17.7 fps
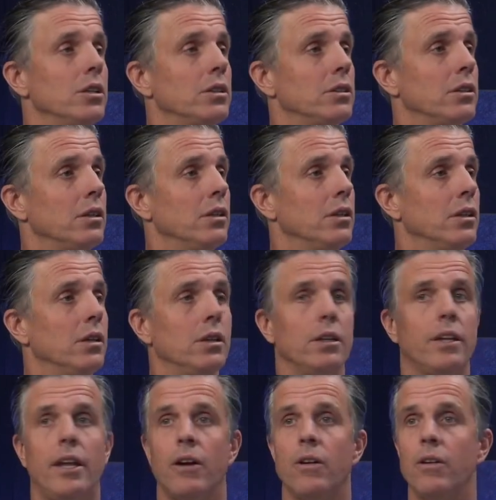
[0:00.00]

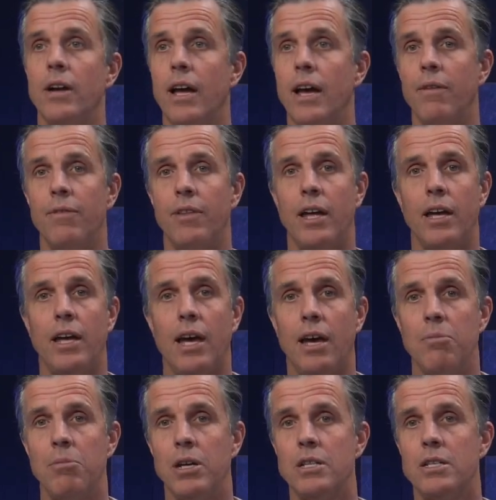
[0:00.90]
Yes. They don't have they
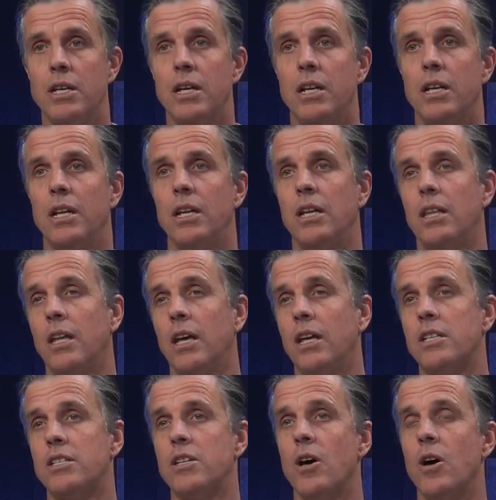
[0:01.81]
can't maintain anything.
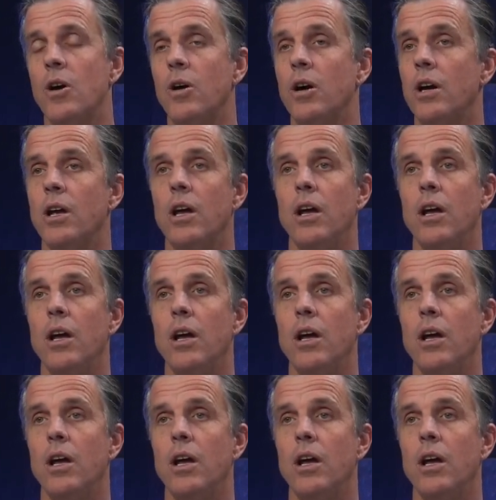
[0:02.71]
And so